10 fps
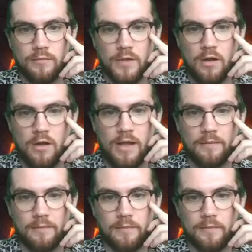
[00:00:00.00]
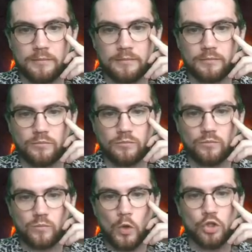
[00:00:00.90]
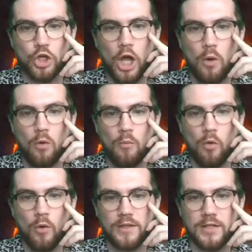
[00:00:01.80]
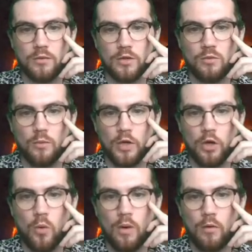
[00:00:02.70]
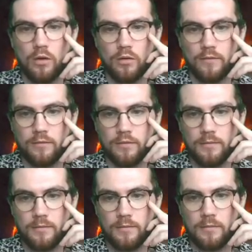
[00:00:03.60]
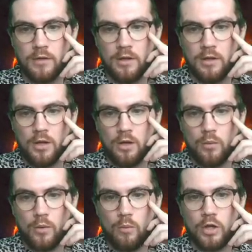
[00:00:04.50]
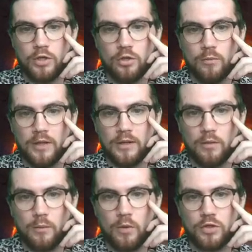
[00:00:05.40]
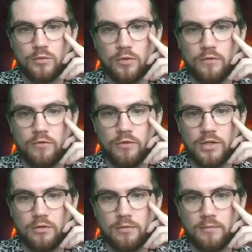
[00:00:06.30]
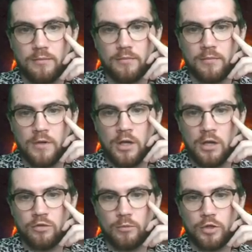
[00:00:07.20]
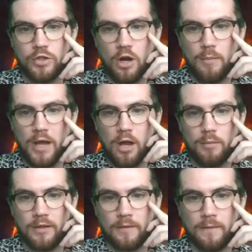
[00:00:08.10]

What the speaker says: Alright. So now we're more in the situation where we know what we're looking for. We want something, we want some sort of creature. So I'm going to start by opting.